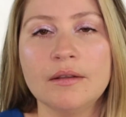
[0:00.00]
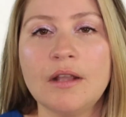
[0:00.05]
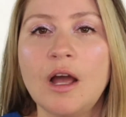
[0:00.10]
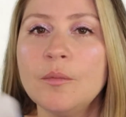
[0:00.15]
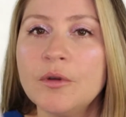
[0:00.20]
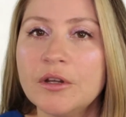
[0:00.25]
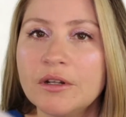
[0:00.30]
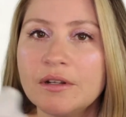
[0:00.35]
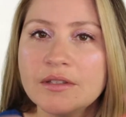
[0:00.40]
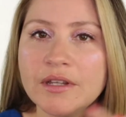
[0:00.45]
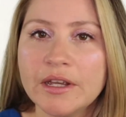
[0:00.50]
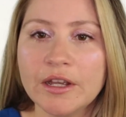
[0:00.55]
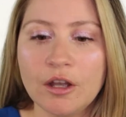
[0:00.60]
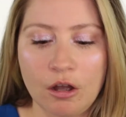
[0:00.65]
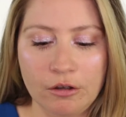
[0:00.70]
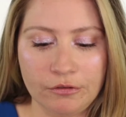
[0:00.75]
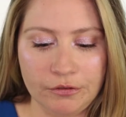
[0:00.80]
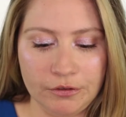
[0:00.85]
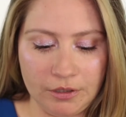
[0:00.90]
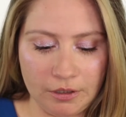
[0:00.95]
Now I'm gonna take
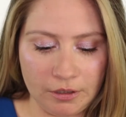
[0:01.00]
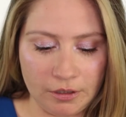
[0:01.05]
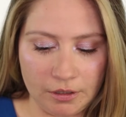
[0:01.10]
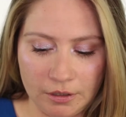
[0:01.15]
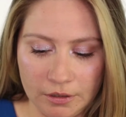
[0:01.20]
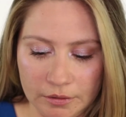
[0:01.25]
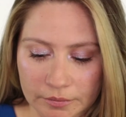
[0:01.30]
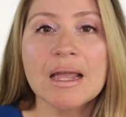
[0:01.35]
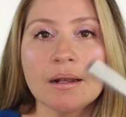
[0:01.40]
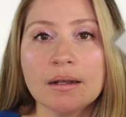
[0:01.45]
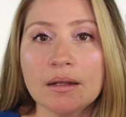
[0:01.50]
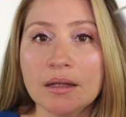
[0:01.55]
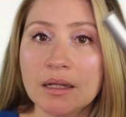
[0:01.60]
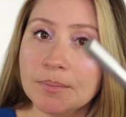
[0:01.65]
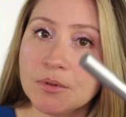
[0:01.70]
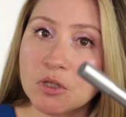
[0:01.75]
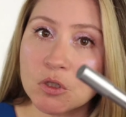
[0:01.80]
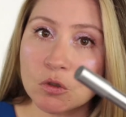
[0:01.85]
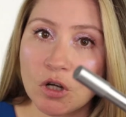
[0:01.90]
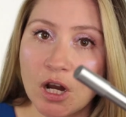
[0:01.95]
off the
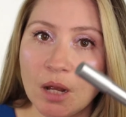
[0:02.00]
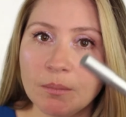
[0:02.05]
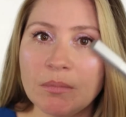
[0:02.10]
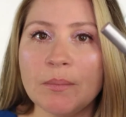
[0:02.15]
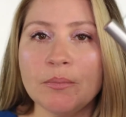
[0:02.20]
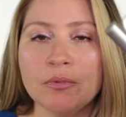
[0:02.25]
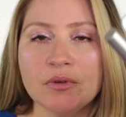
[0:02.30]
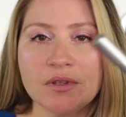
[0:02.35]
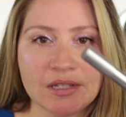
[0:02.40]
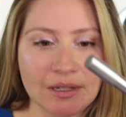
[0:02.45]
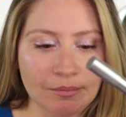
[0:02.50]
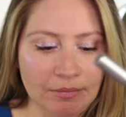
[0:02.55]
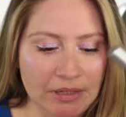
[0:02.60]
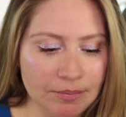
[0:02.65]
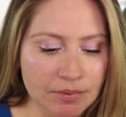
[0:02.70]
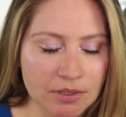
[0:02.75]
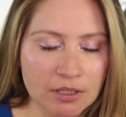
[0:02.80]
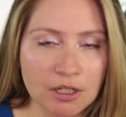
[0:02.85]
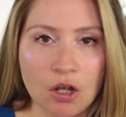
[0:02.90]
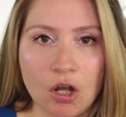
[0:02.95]
lip scrub and put some
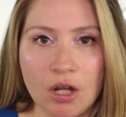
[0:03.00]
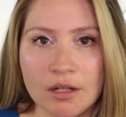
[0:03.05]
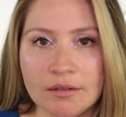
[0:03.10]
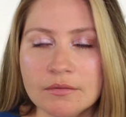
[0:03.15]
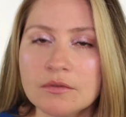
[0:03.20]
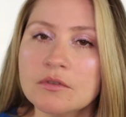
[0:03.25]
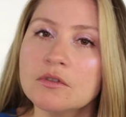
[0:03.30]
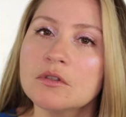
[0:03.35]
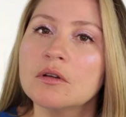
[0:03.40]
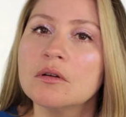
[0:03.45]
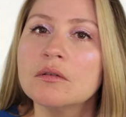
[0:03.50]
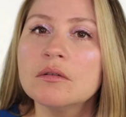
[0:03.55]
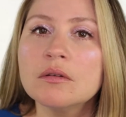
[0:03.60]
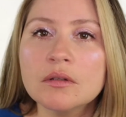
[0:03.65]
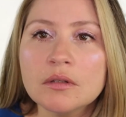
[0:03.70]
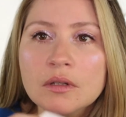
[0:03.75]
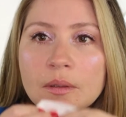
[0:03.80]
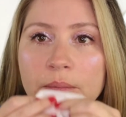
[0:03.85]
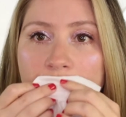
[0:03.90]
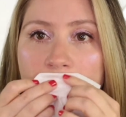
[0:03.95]
lipstick on. So
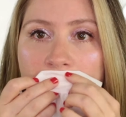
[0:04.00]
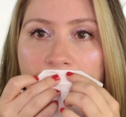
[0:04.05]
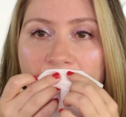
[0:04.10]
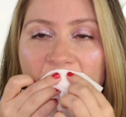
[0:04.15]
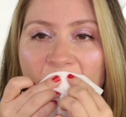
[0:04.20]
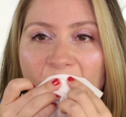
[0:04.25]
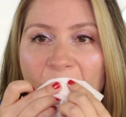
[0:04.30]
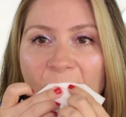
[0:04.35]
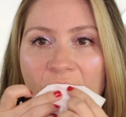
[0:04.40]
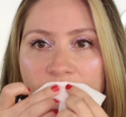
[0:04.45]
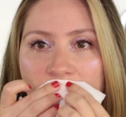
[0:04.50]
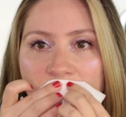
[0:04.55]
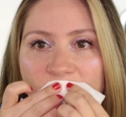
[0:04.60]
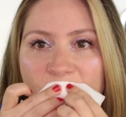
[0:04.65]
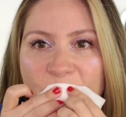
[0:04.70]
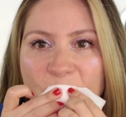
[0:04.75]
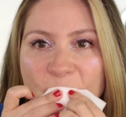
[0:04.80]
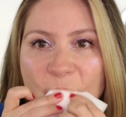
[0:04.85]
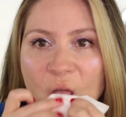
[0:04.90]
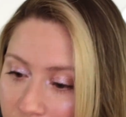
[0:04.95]
let me take it off.
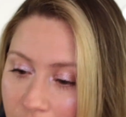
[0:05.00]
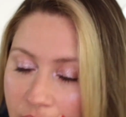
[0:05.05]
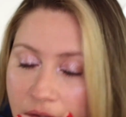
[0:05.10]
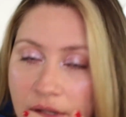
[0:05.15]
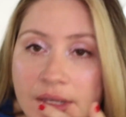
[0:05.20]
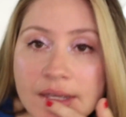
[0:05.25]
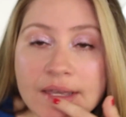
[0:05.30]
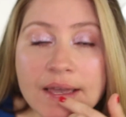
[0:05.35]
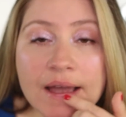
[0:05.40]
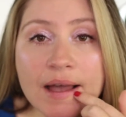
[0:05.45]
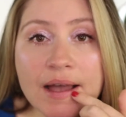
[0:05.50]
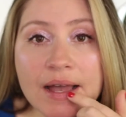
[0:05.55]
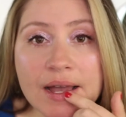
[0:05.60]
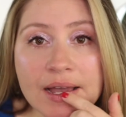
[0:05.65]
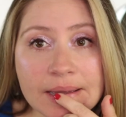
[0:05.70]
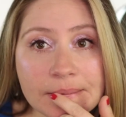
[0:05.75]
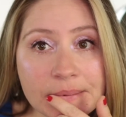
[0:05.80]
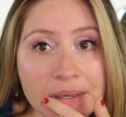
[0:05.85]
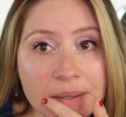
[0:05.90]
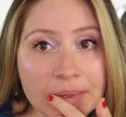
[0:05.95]
Yeah,
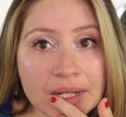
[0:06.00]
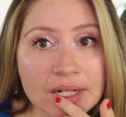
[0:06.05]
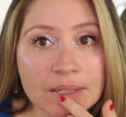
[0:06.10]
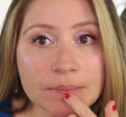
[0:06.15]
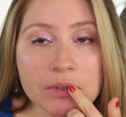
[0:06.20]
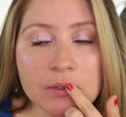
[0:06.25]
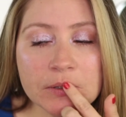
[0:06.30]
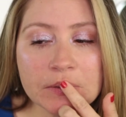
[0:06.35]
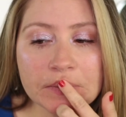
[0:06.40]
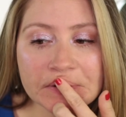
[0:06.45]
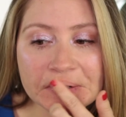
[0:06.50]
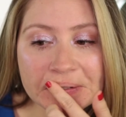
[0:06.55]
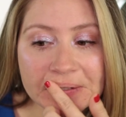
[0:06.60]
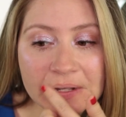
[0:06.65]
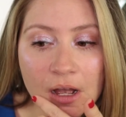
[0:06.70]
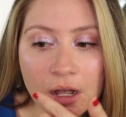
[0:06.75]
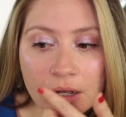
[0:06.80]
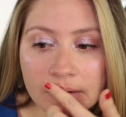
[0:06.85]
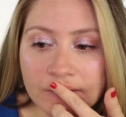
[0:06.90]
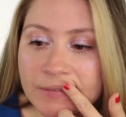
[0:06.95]
it made my lips super
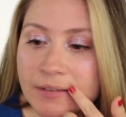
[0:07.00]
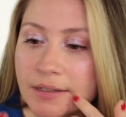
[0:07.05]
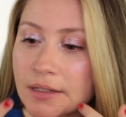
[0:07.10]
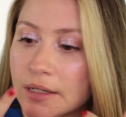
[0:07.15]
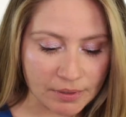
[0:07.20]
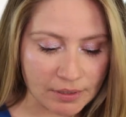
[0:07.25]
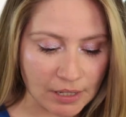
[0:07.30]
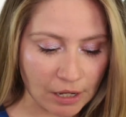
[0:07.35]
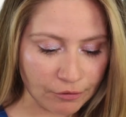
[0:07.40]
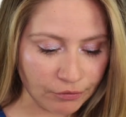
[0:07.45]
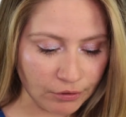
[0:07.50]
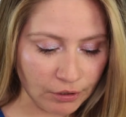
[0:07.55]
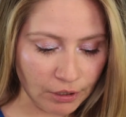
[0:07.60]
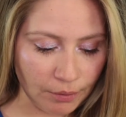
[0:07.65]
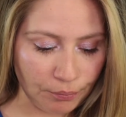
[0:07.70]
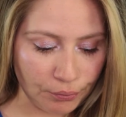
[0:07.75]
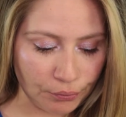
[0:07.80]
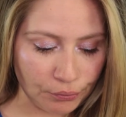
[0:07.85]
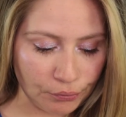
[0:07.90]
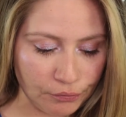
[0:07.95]
soft. It's definitely
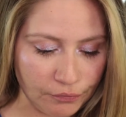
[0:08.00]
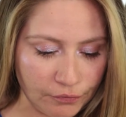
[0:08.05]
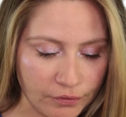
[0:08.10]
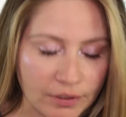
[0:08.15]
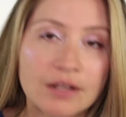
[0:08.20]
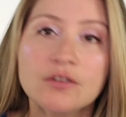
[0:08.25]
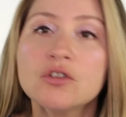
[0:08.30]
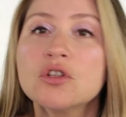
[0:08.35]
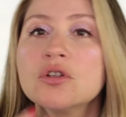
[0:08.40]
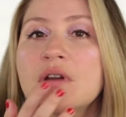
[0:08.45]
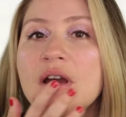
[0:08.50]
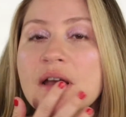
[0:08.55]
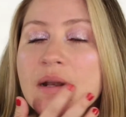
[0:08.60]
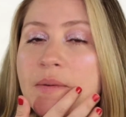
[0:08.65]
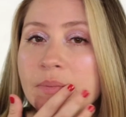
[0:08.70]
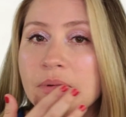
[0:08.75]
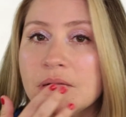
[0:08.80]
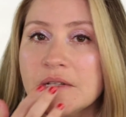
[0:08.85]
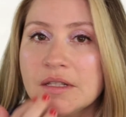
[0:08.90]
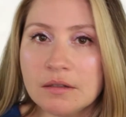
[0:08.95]
approved. Let's try to
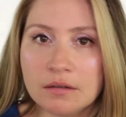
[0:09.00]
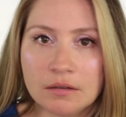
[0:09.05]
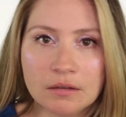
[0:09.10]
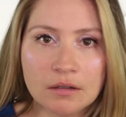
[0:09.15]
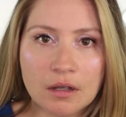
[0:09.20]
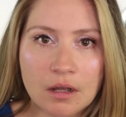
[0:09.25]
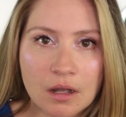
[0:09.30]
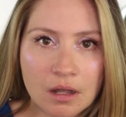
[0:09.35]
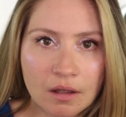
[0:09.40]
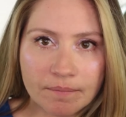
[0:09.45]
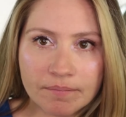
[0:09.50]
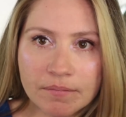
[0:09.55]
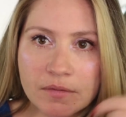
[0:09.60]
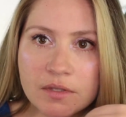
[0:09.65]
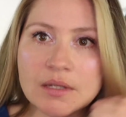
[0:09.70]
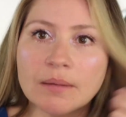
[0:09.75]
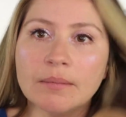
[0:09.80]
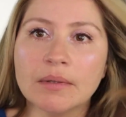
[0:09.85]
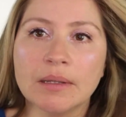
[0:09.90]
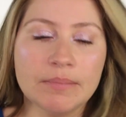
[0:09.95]
put
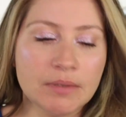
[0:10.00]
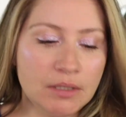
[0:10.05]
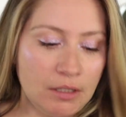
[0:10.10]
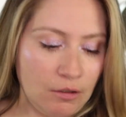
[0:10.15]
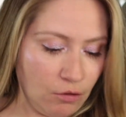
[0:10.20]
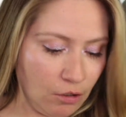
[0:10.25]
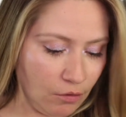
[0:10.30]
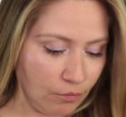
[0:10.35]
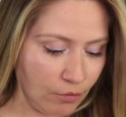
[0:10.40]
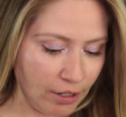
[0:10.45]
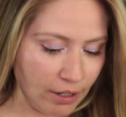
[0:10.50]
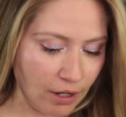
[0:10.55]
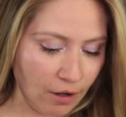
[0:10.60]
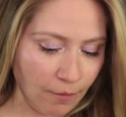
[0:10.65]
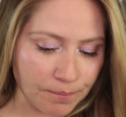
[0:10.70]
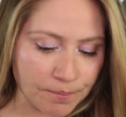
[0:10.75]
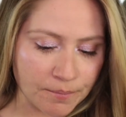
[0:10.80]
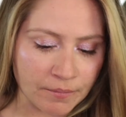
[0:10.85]
some lipstick on right now.